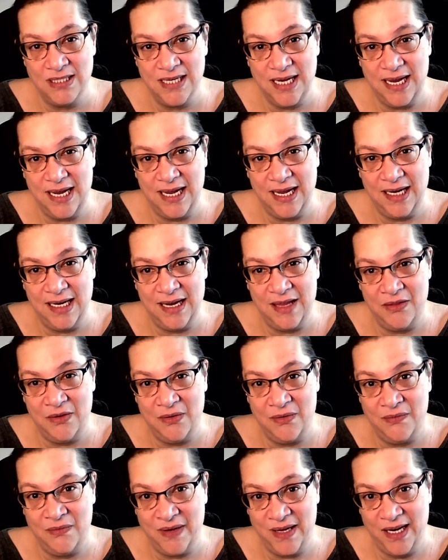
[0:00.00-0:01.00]
another
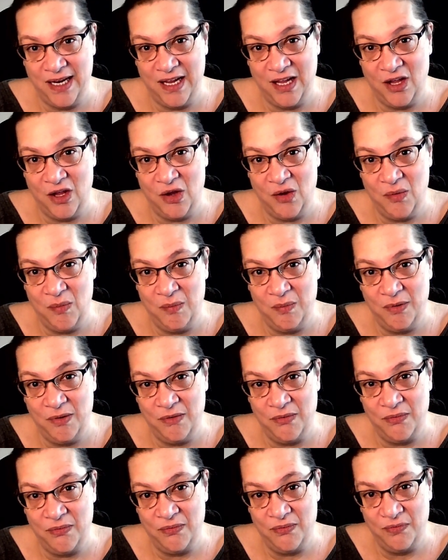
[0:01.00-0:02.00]
video
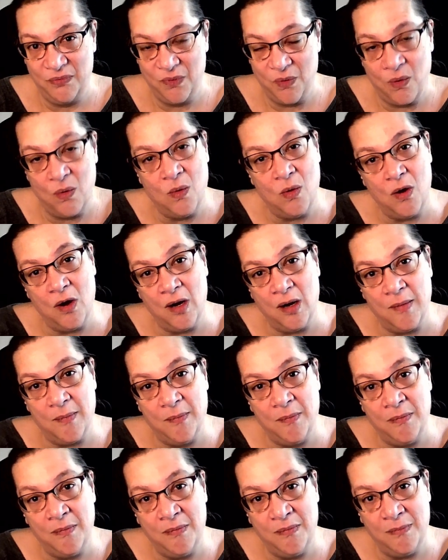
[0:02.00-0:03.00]
before
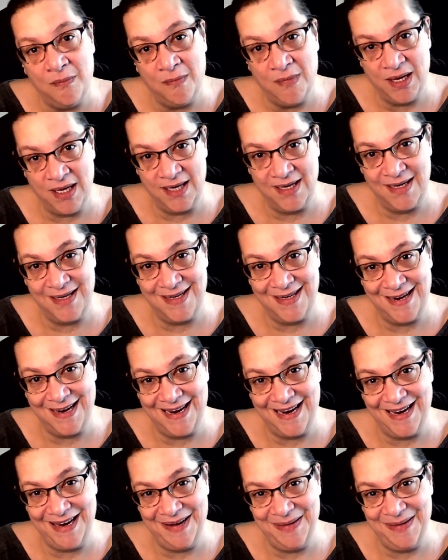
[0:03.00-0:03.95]
Monday,